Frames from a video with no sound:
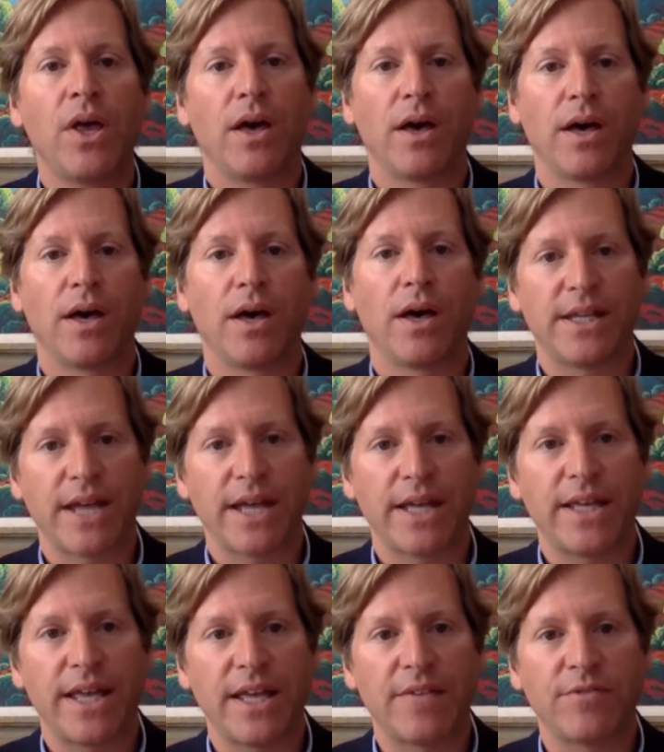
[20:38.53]
and I
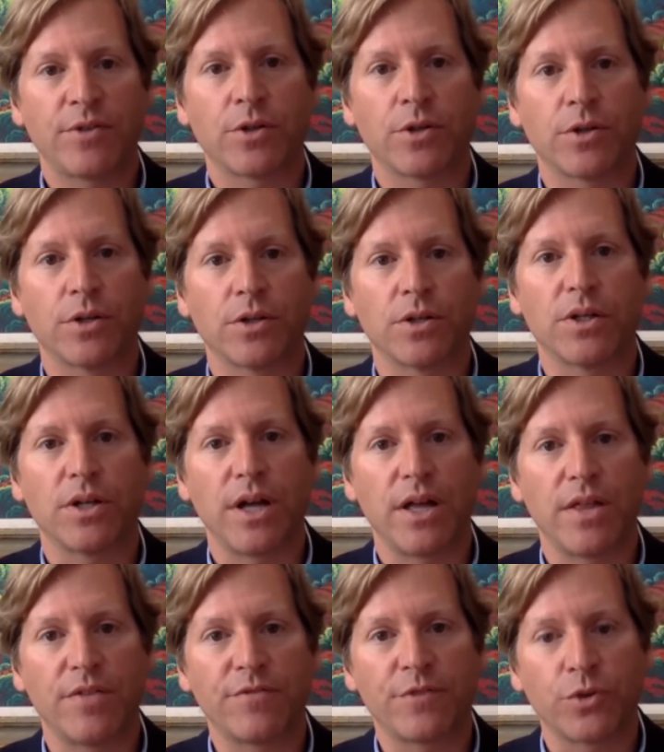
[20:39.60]
gave her
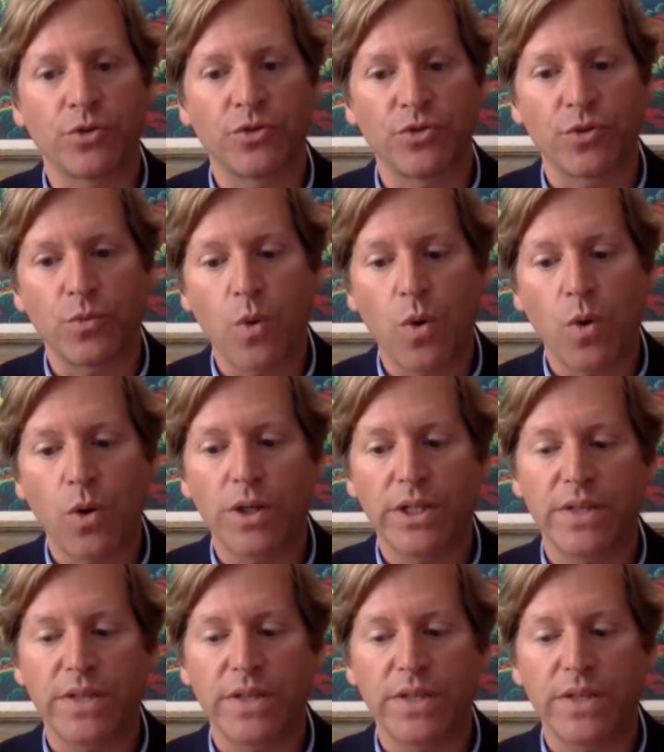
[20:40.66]
the first award.